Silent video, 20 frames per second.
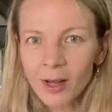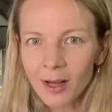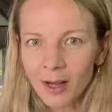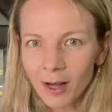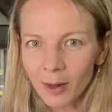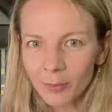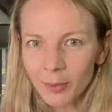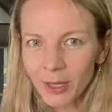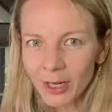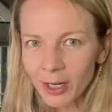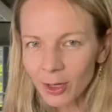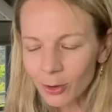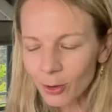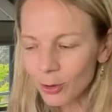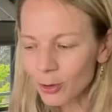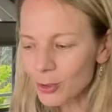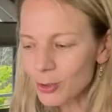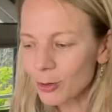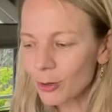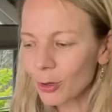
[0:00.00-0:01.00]
I'm getting
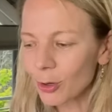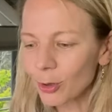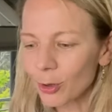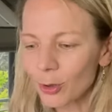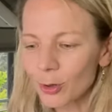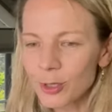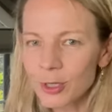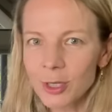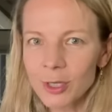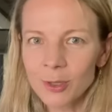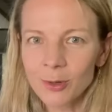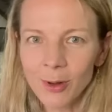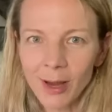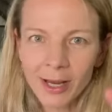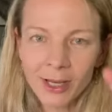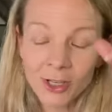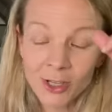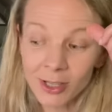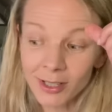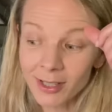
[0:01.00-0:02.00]
closer and closer to
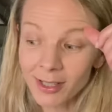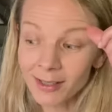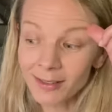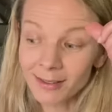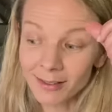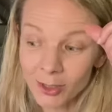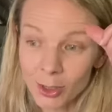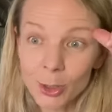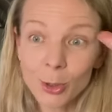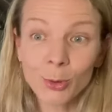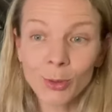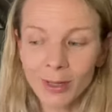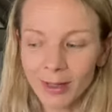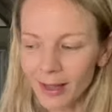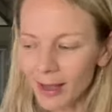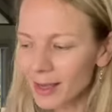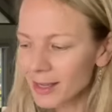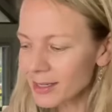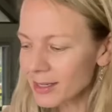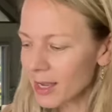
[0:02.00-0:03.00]
actually doing
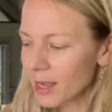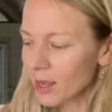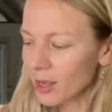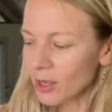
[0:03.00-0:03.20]
that.